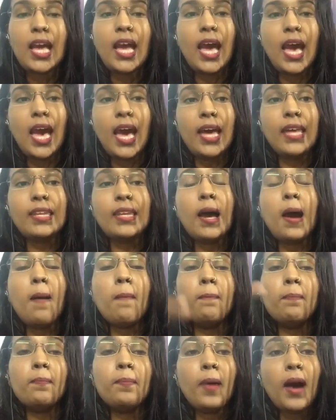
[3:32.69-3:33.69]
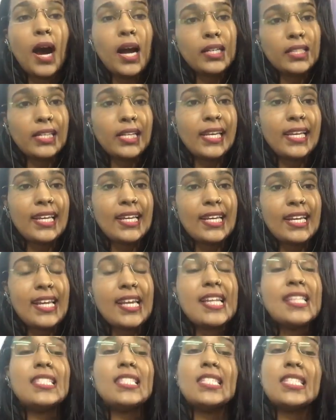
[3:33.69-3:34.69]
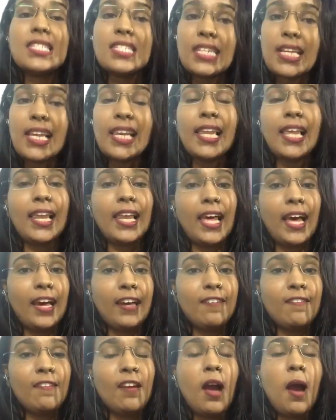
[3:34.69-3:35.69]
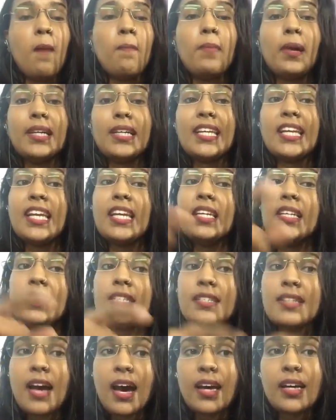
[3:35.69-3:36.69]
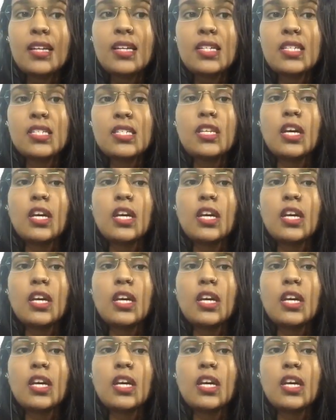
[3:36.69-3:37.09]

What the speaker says: And Bartley is still alive, but he dies